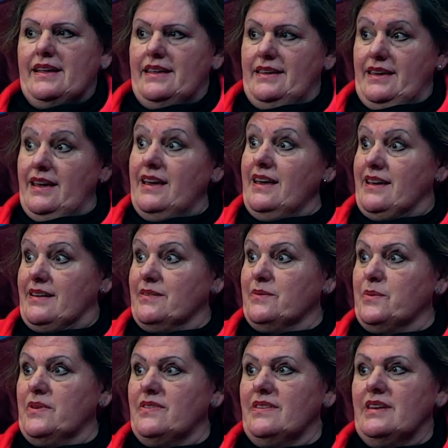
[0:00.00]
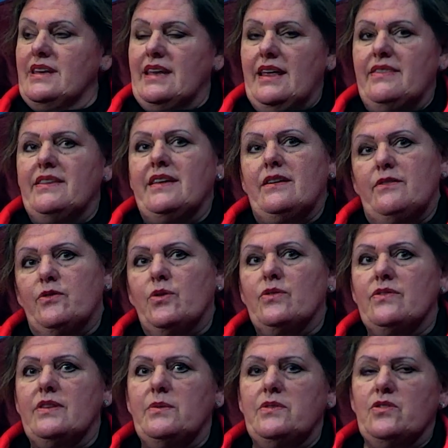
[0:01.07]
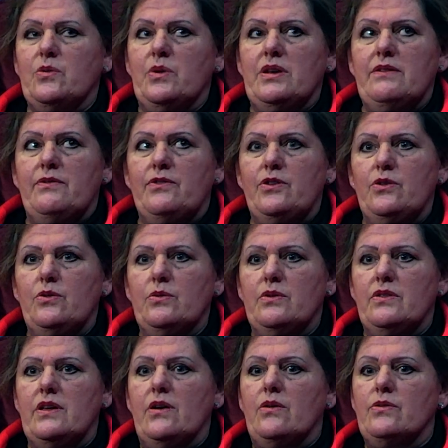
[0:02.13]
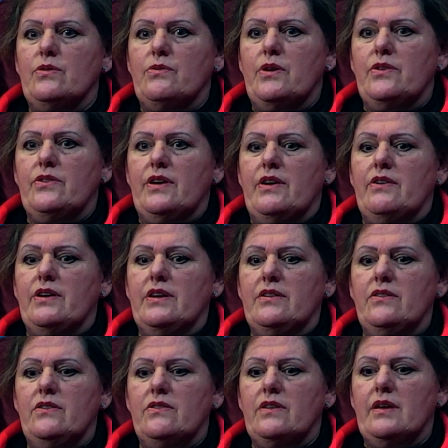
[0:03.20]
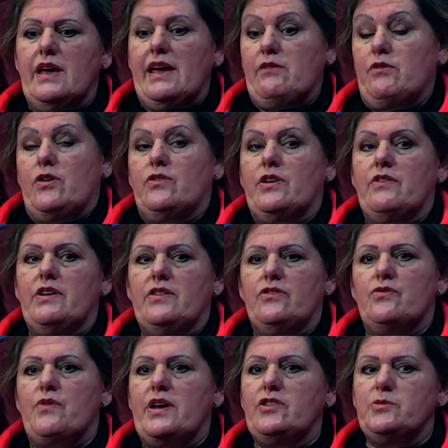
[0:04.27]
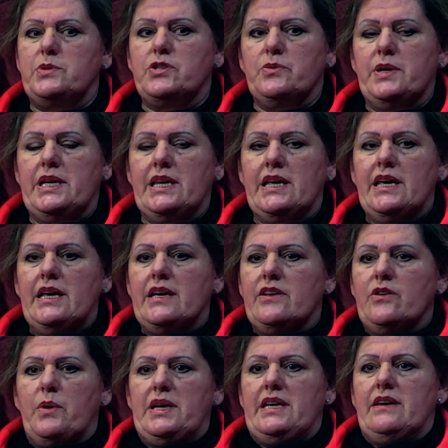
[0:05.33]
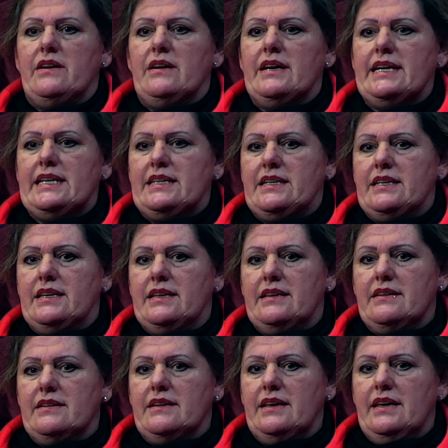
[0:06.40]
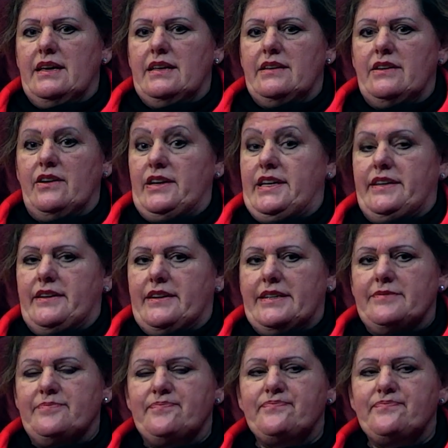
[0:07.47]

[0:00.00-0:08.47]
Yeah, wasn't it? And then, of course, there was quite a few of the older Rotarians. Our Rotarians range between 29 and 99.